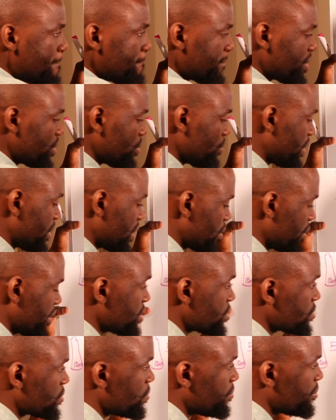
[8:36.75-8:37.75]
ampule, we are
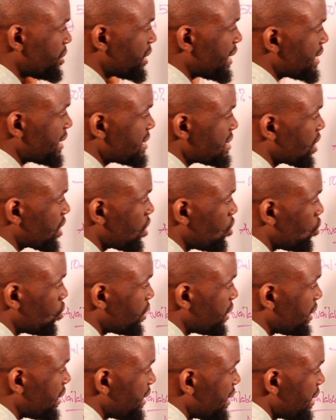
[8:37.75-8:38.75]
going to be getting
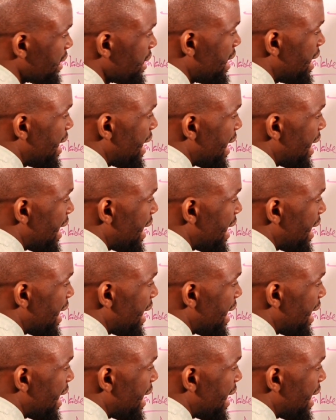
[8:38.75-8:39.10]
only